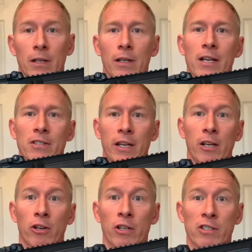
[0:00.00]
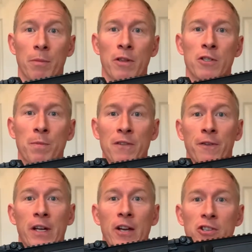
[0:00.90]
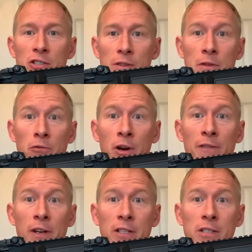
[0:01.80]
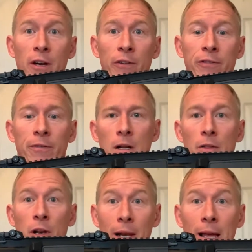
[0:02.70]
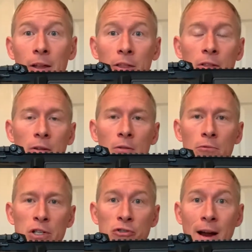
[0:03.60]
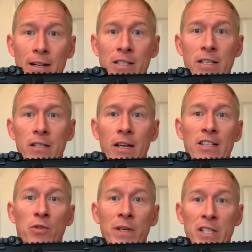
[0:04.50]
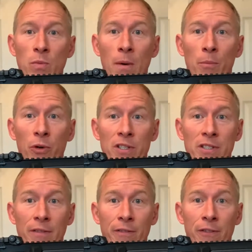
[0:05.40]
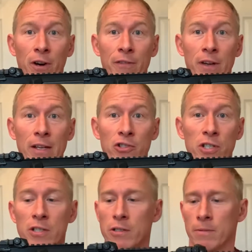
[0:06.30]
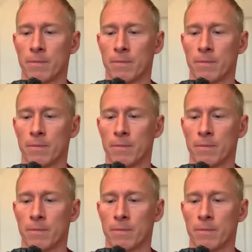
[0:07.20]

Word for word: Let's take a look at some of the specifications of the rifle itself. The length retracted is 21.75 inches.